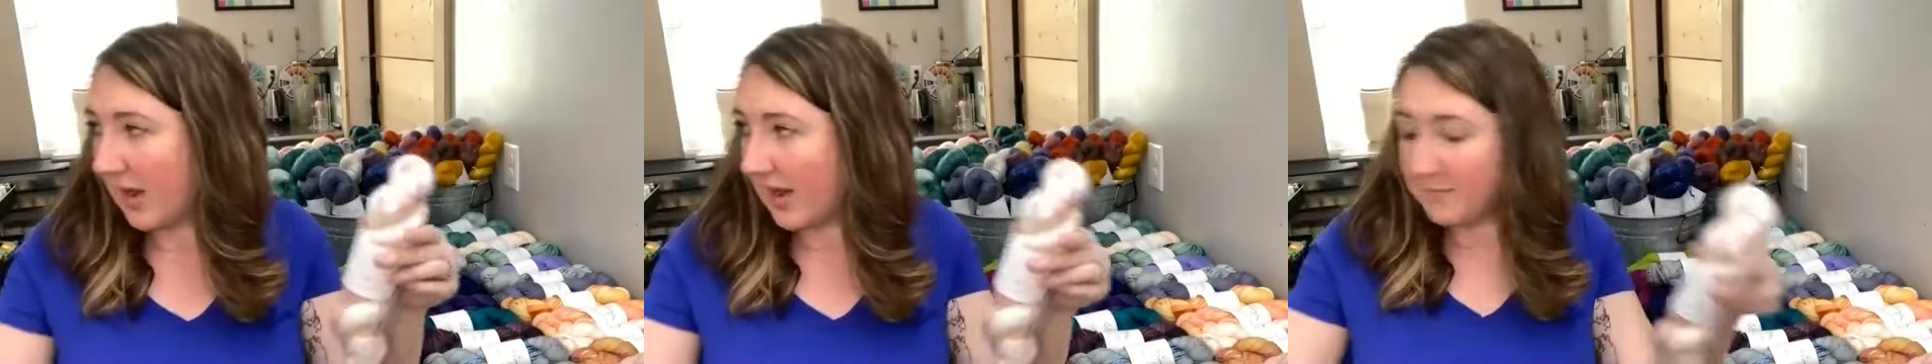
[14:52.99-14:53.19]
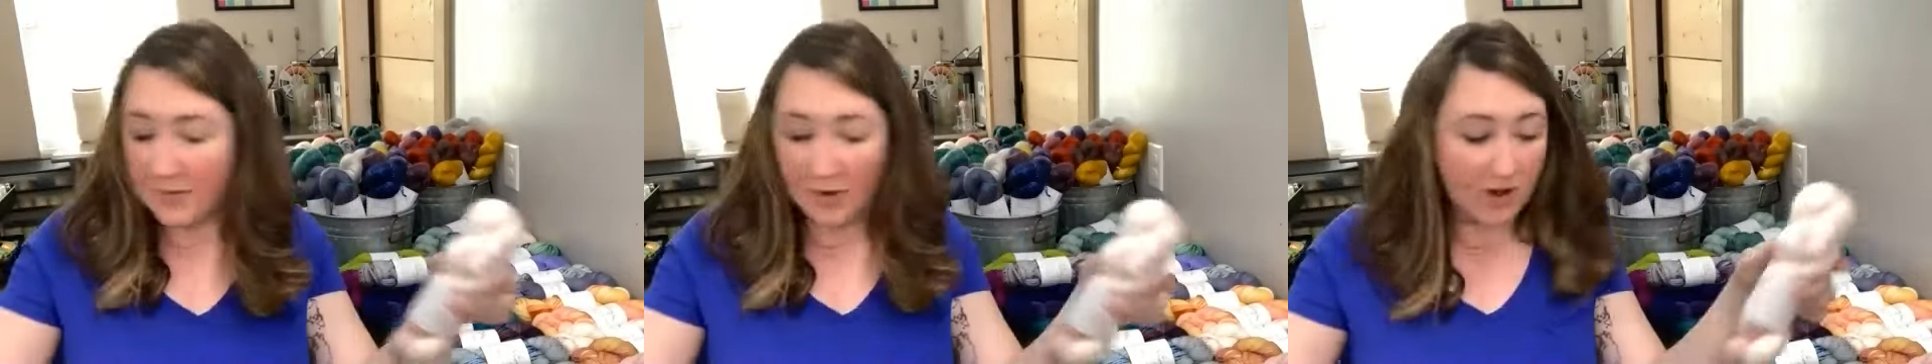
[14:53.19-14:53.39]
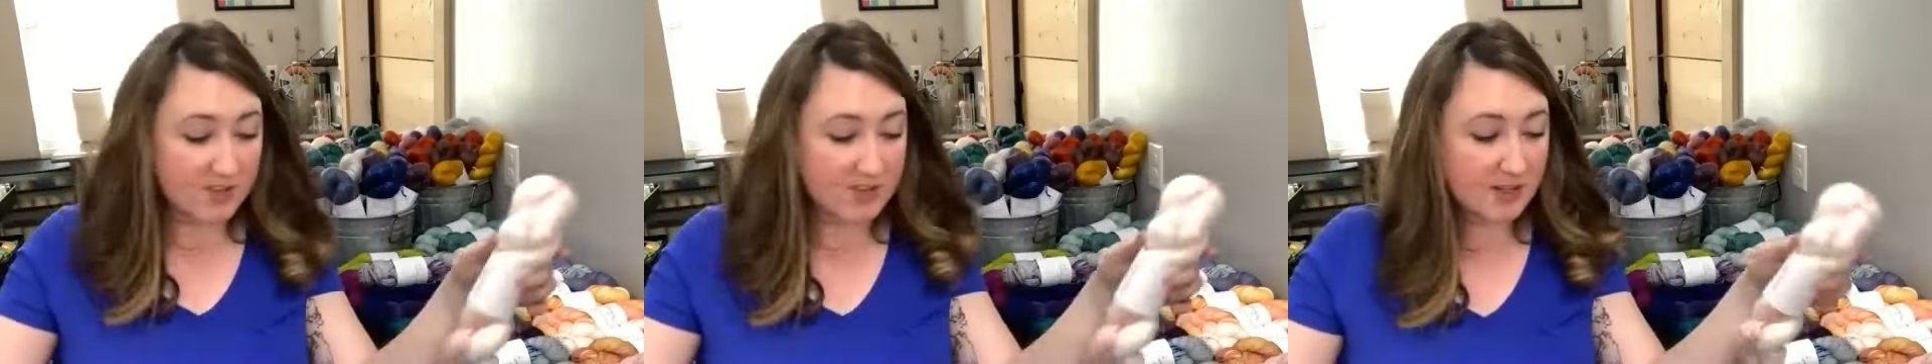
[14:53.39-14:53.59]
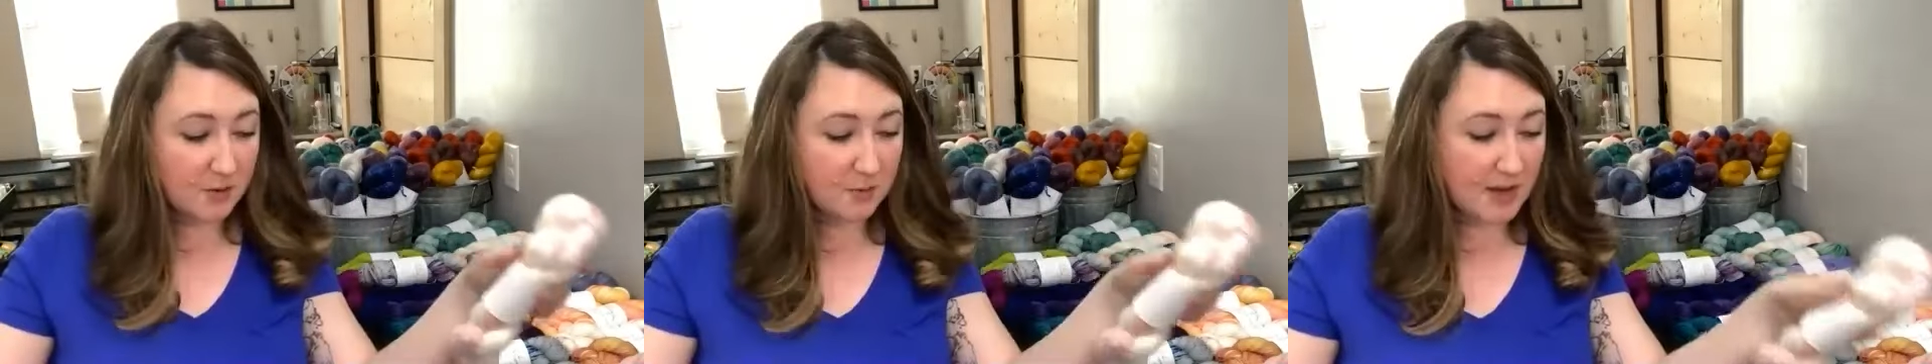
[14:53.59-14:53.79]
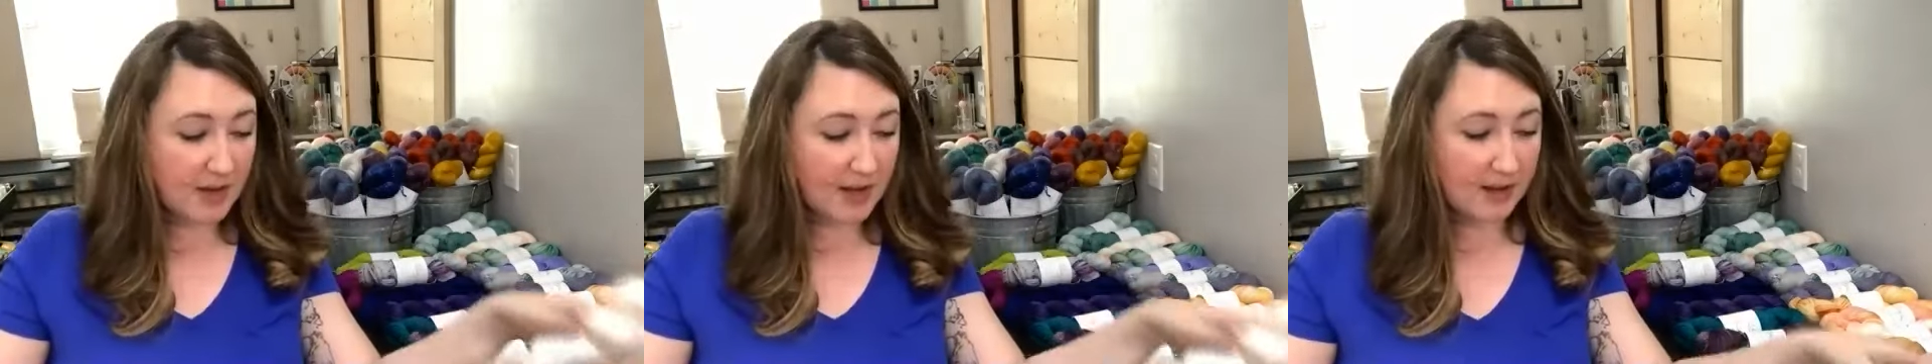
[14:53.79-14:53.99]
I've also
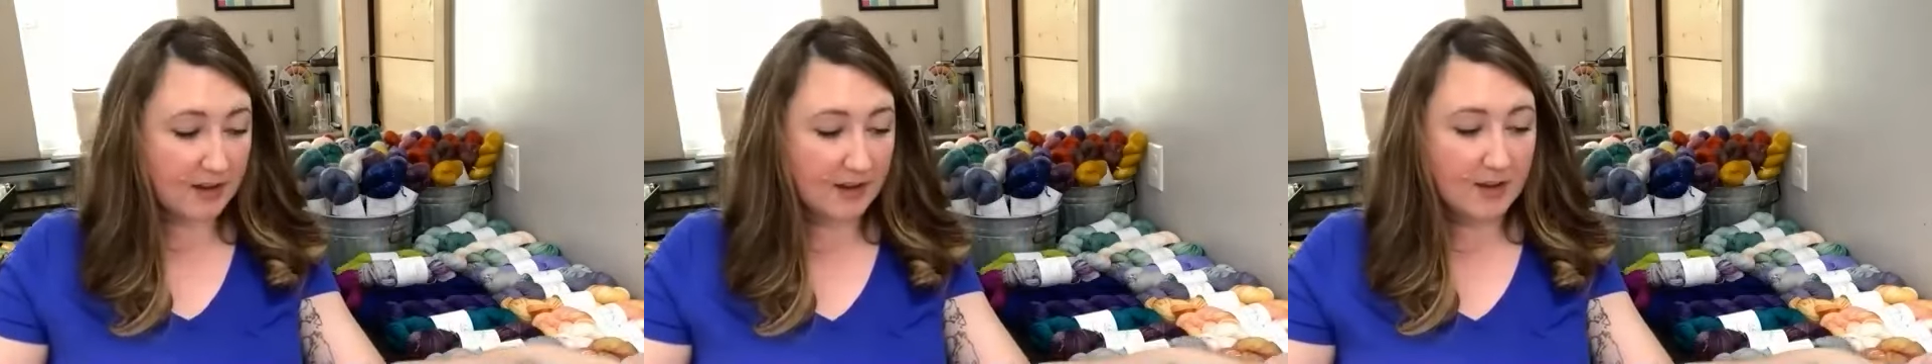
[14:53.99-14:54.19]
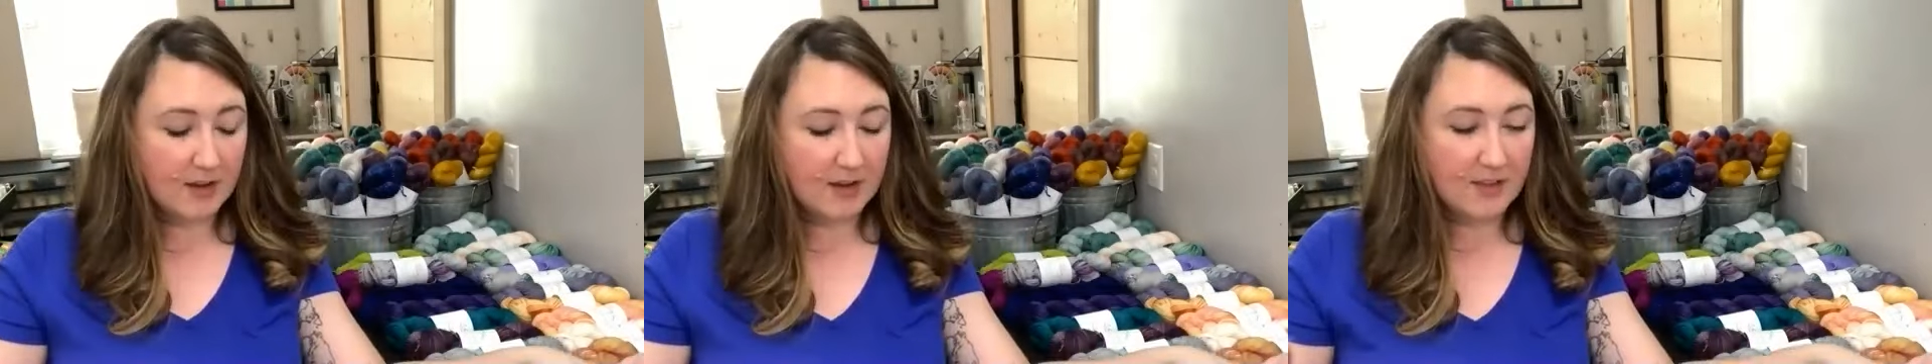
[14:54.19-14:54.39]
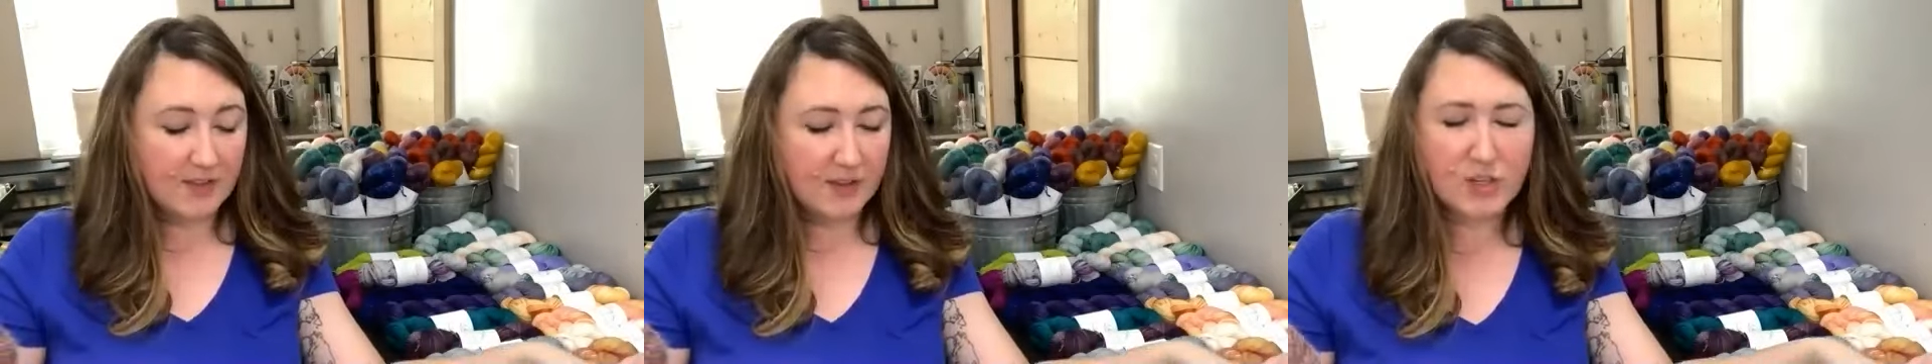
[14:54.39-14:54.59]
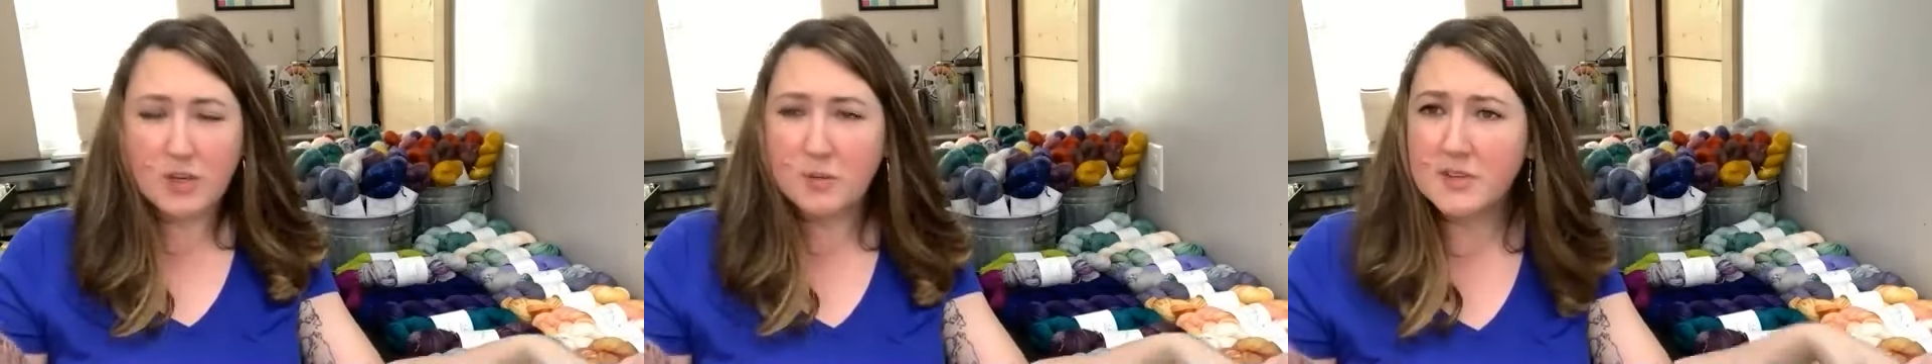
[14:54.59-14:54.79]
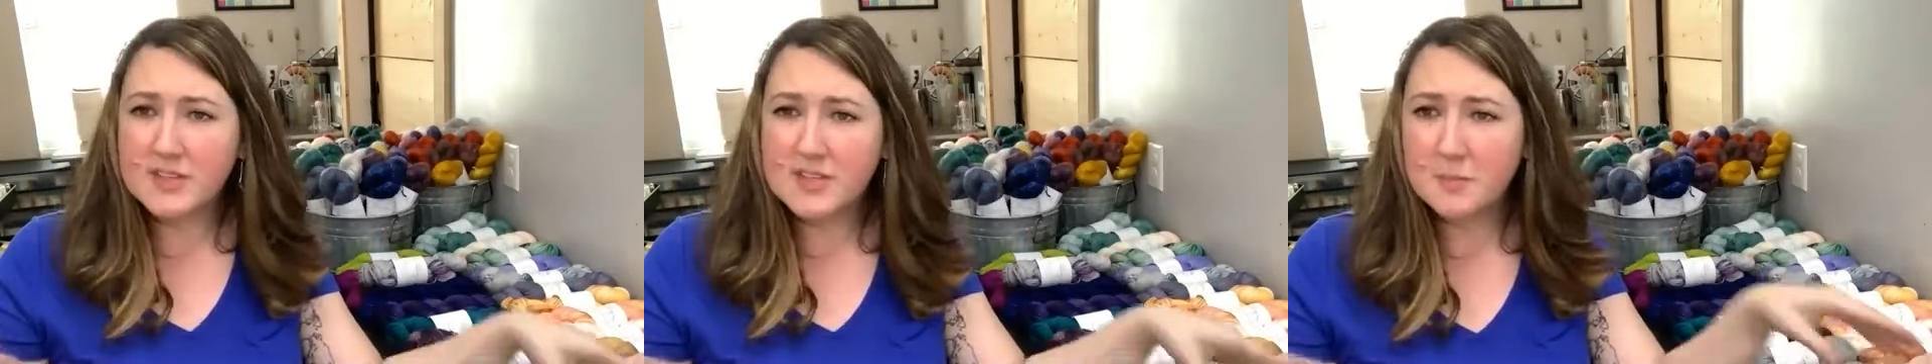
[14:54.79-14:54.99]
made the
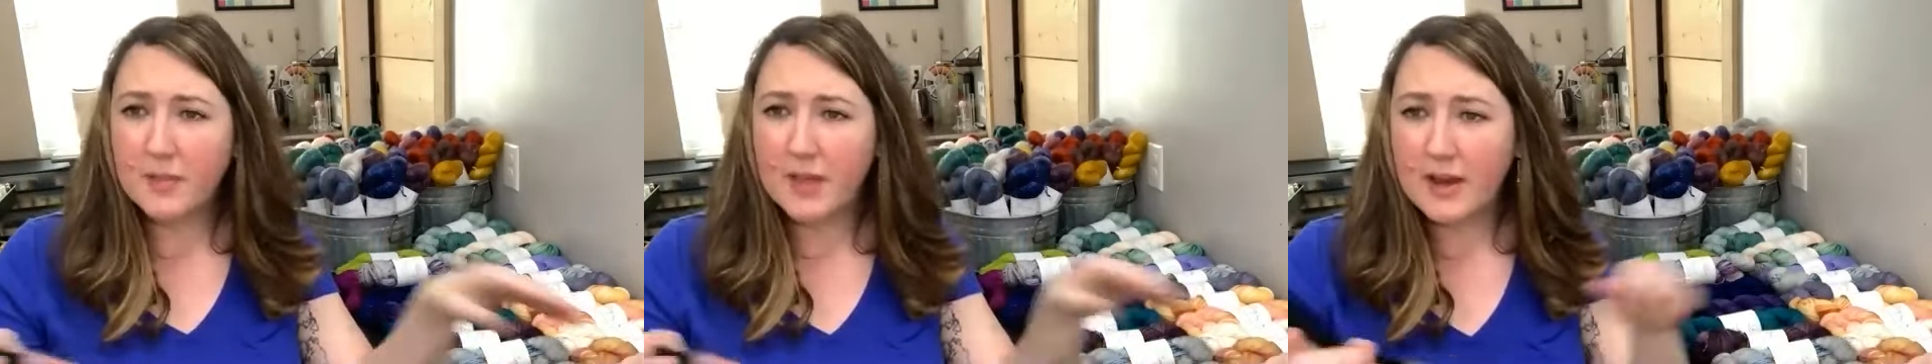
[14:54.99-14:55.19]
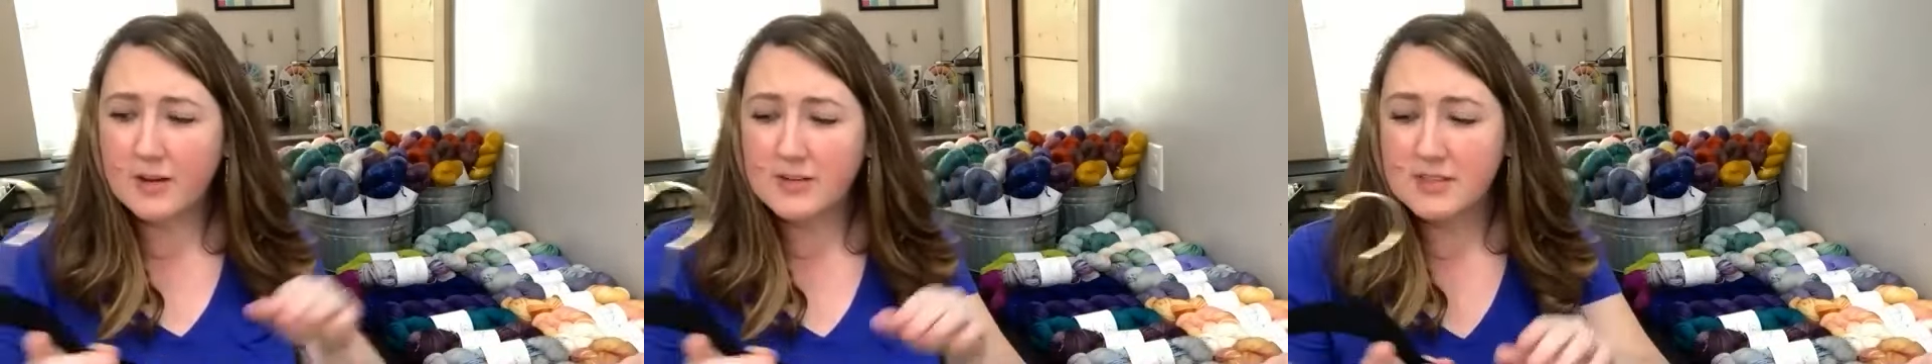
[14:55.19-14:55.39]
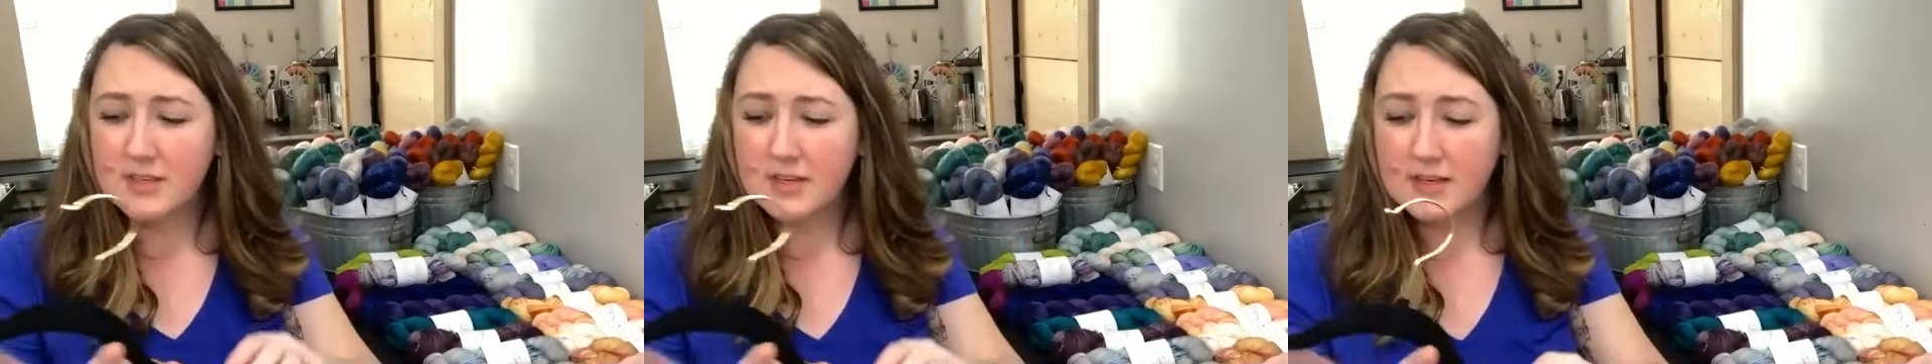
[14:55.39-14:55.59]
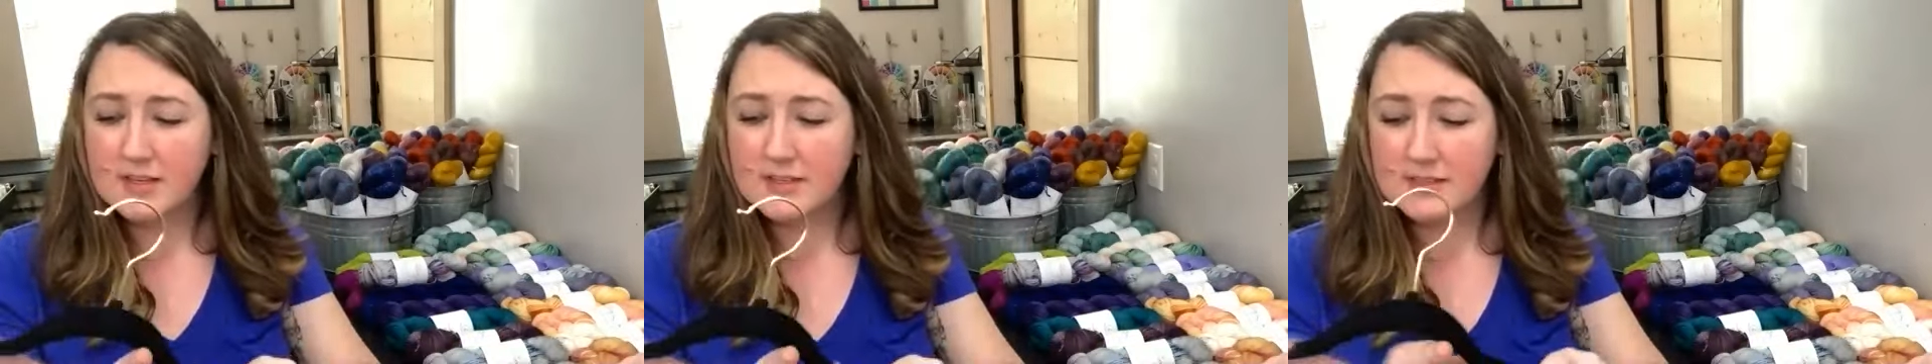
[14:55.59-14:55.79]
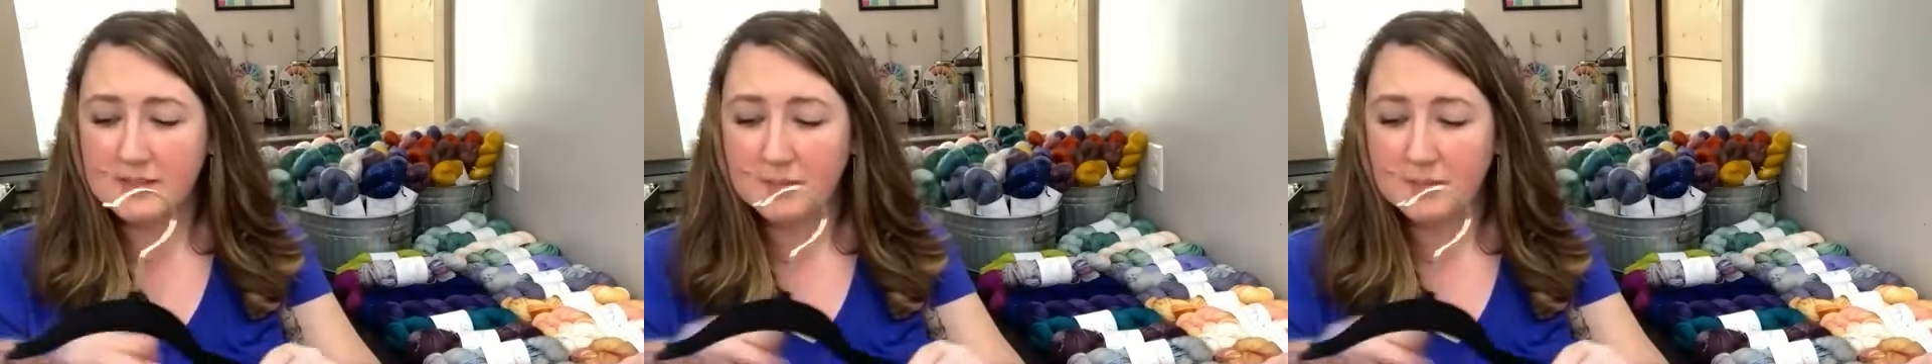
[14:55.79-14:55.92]
Cumulus blouse is the